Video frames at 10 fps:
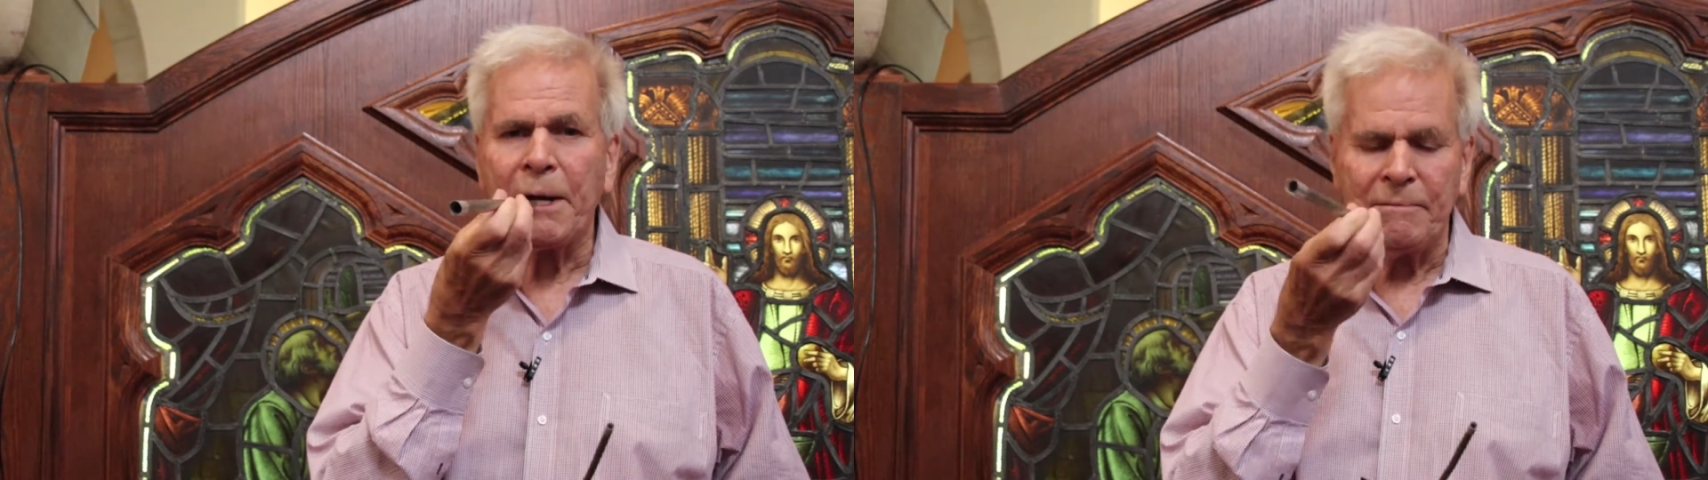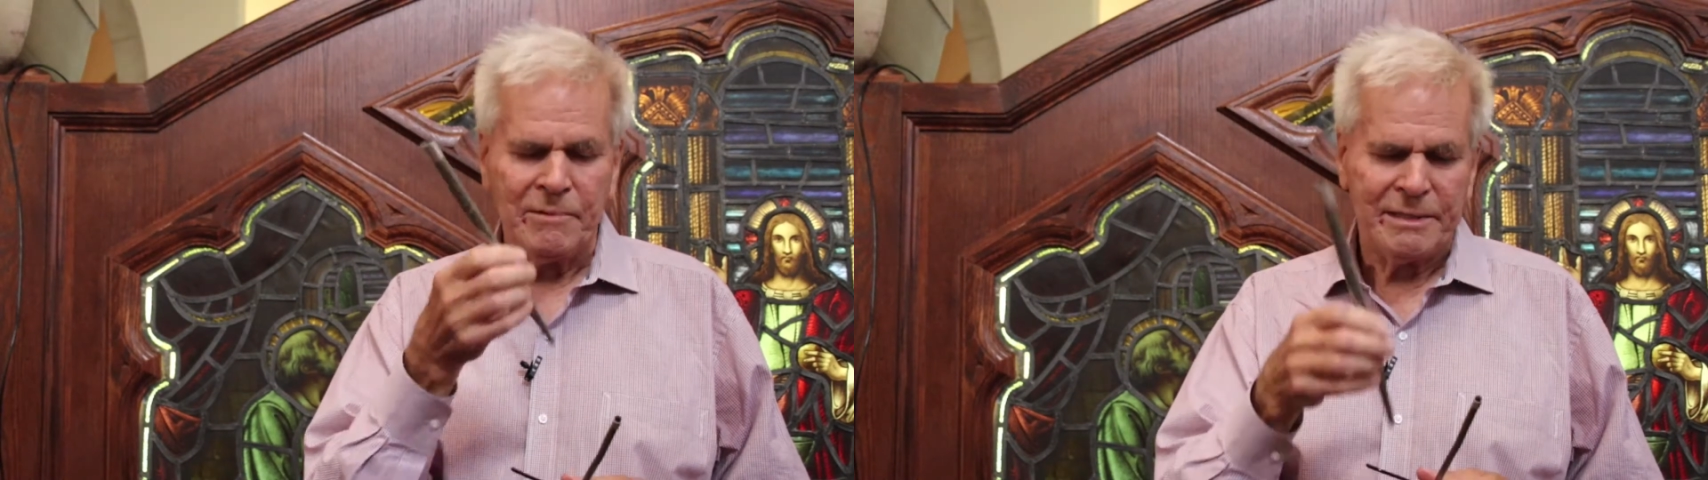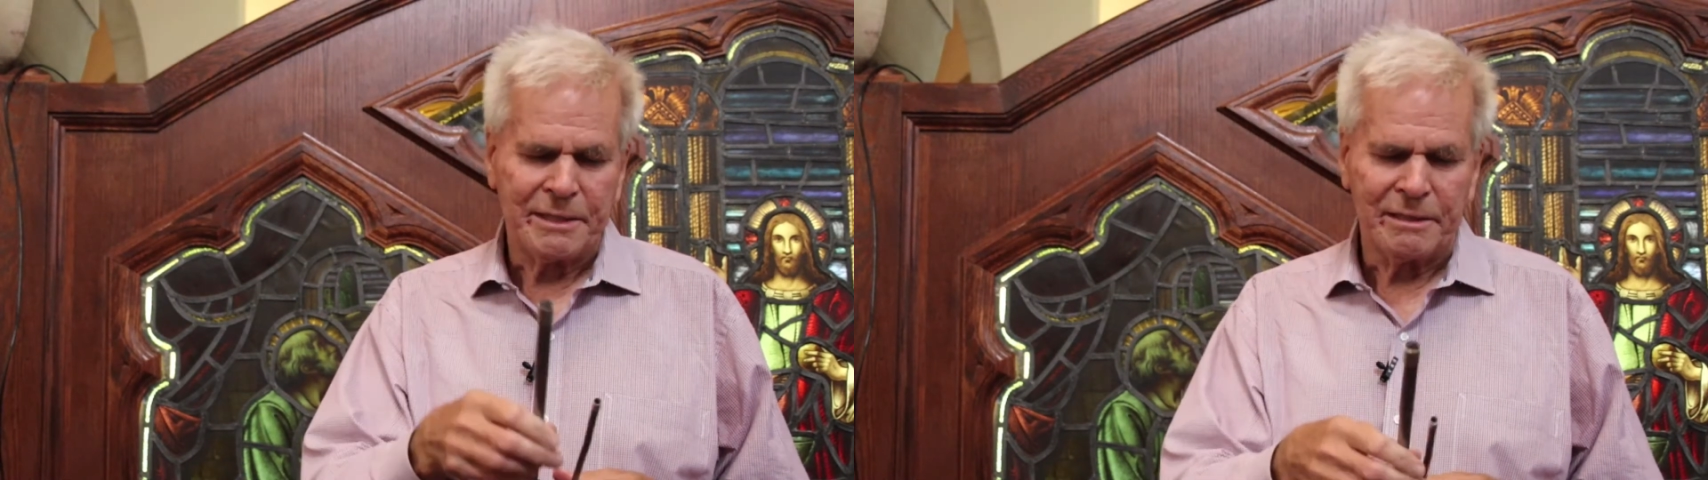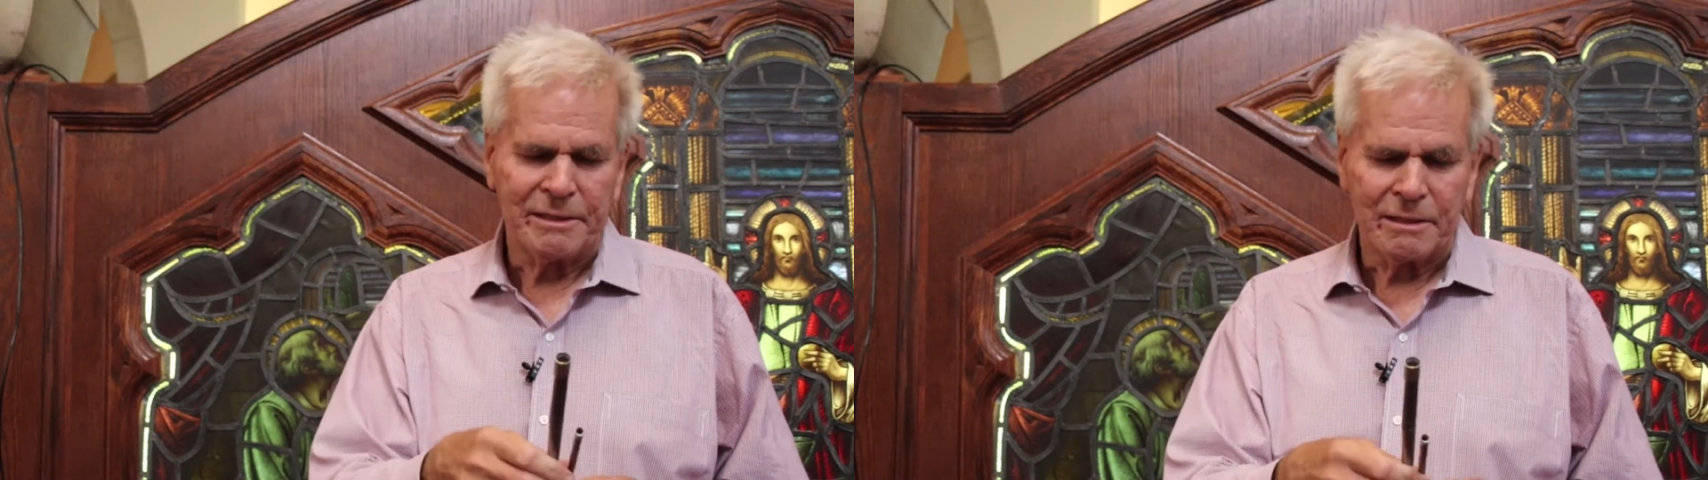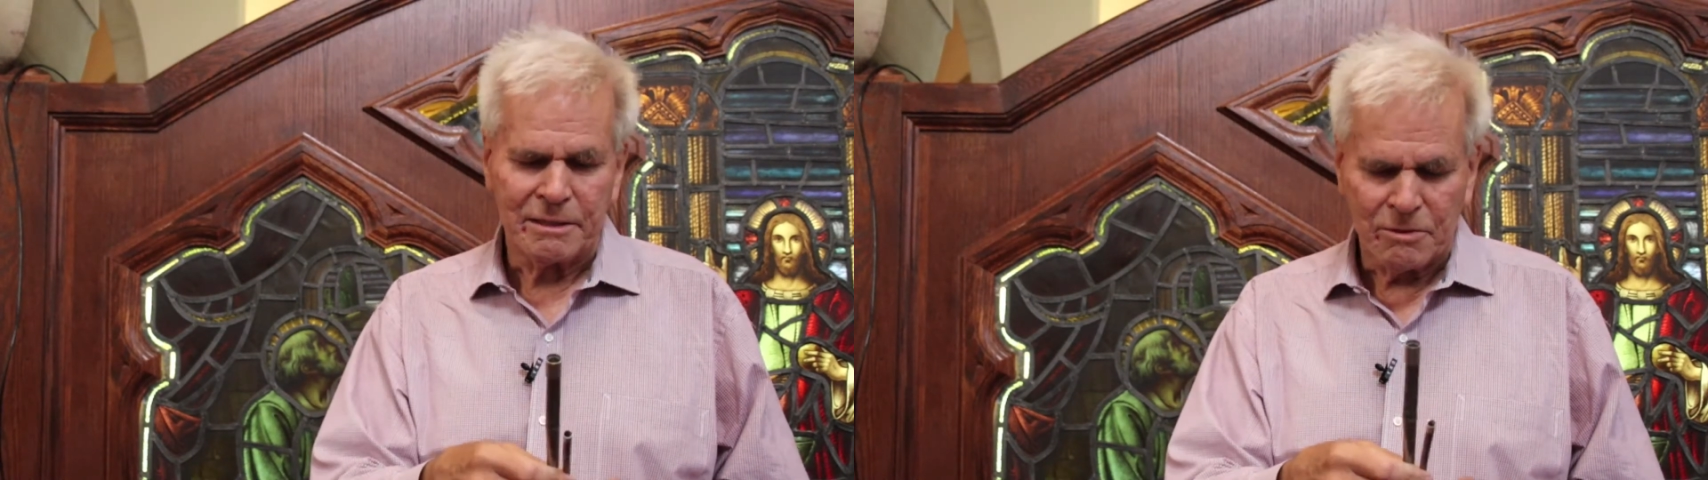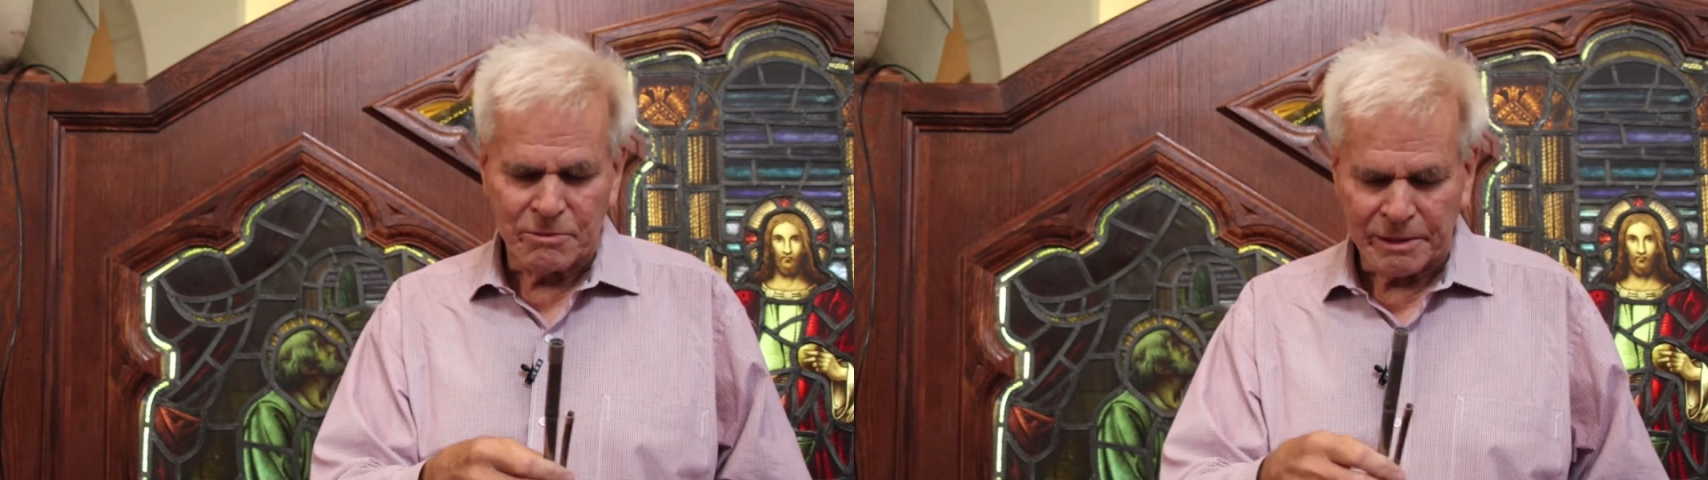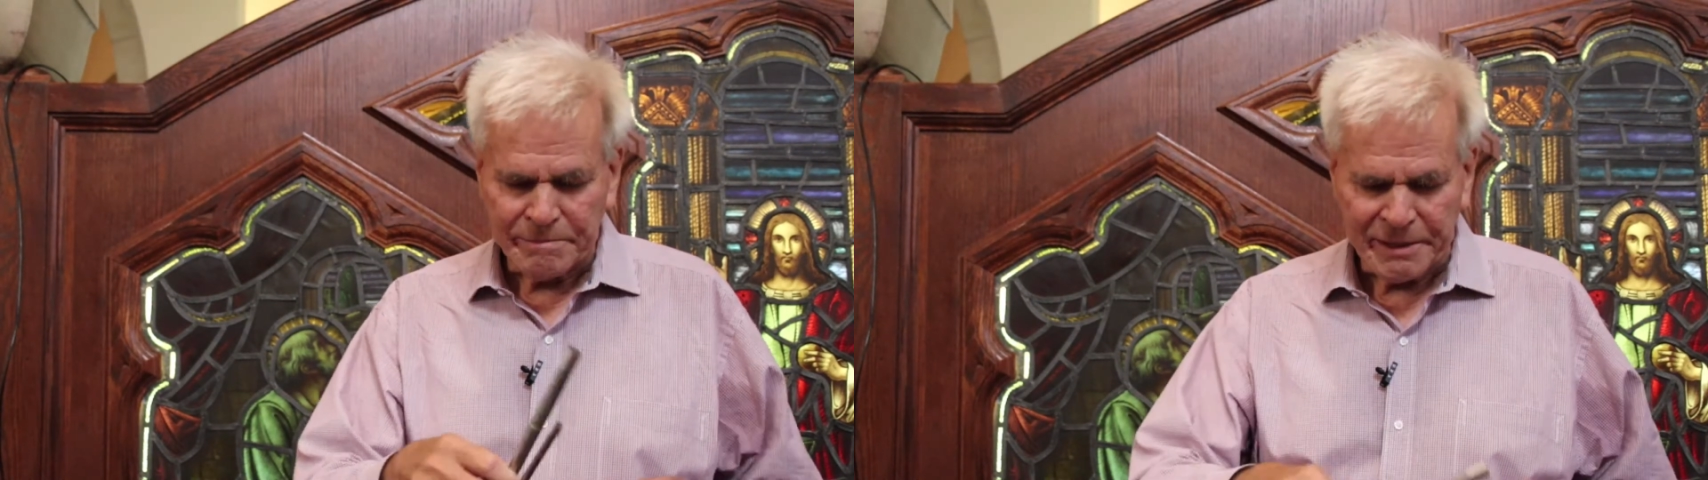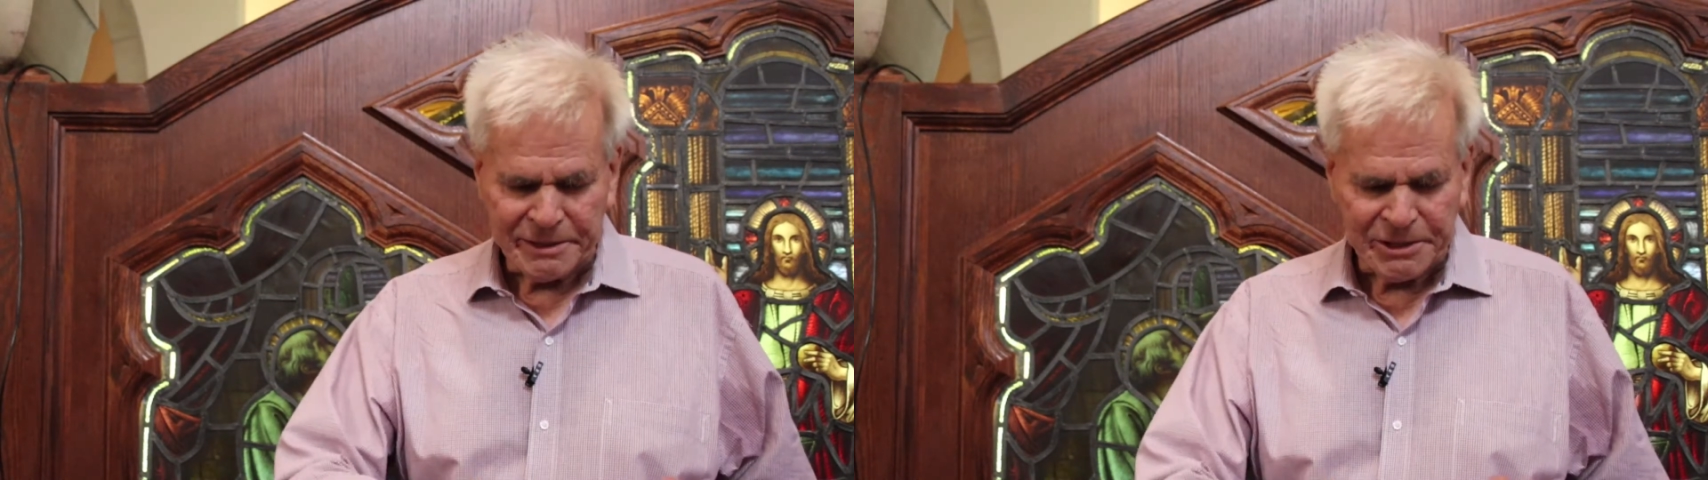it's a little lower
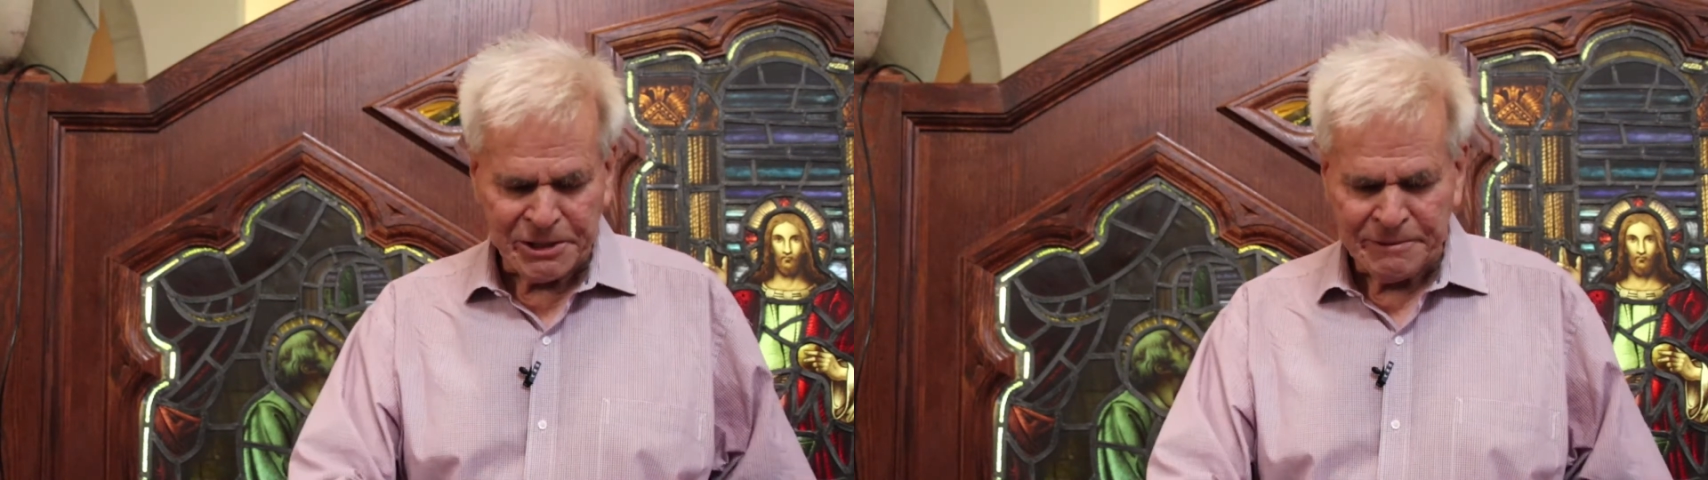pitch.